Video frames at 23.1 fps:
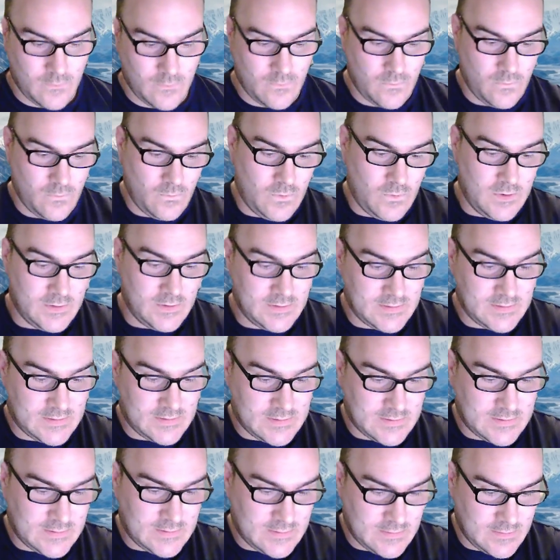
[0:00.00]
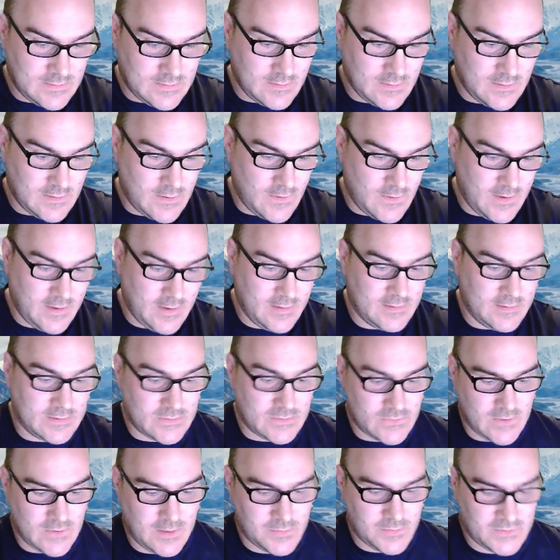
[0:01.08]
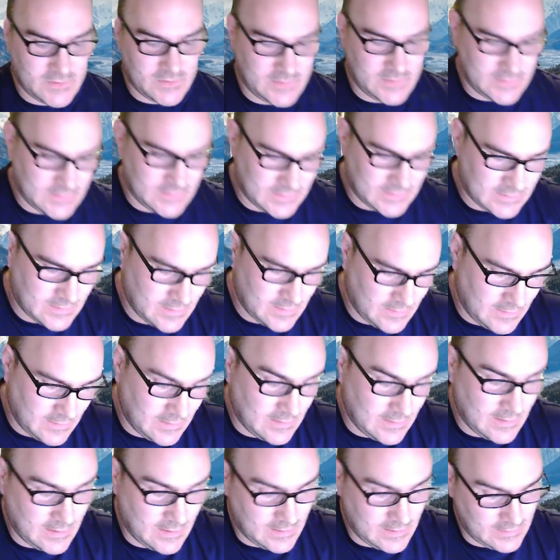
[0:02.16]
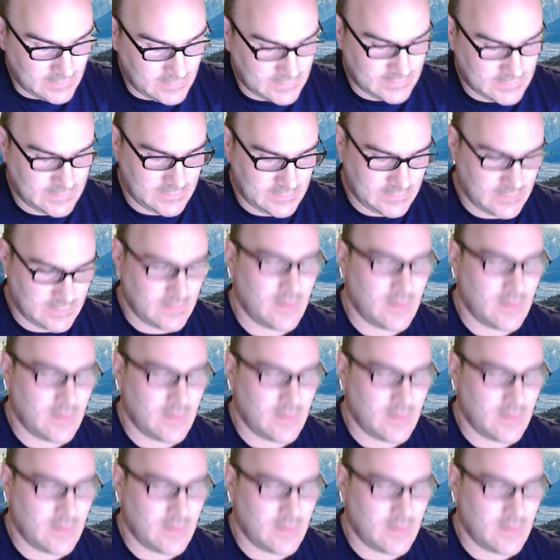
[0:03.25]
Was there any disruptions? Yes.